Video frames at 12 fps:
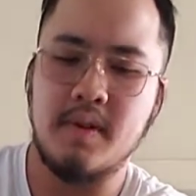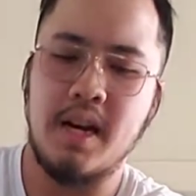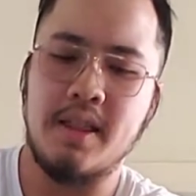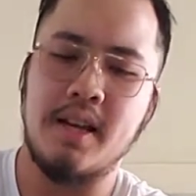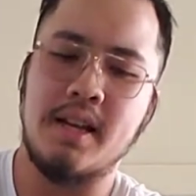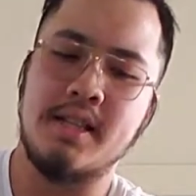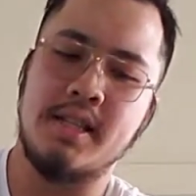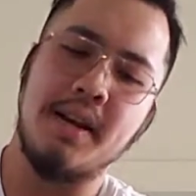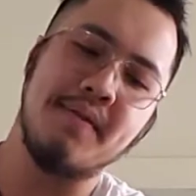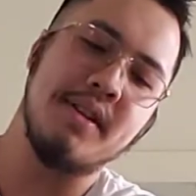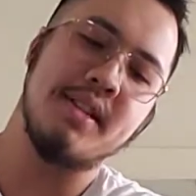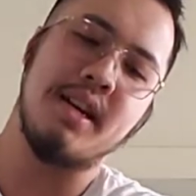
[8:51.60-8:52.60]
I think it's safe
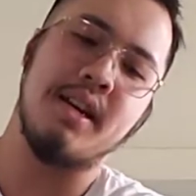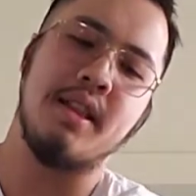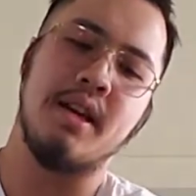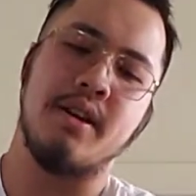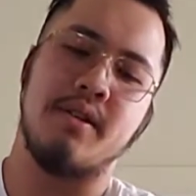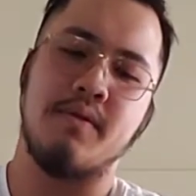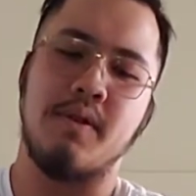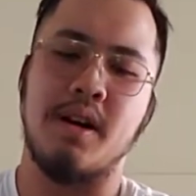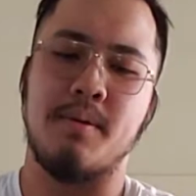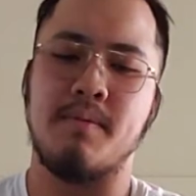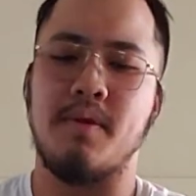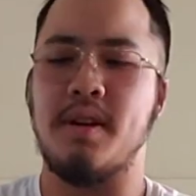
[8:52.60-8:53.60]
to say that Rob
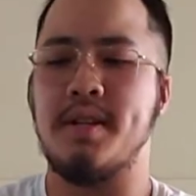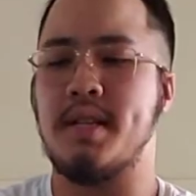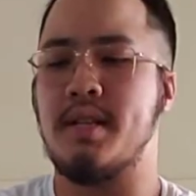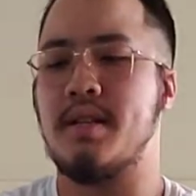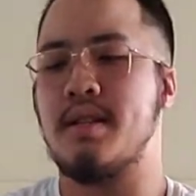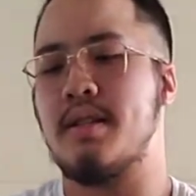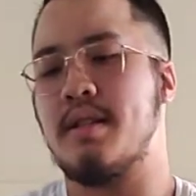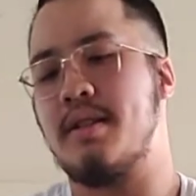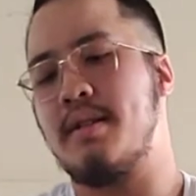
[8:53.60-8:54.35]
Reiss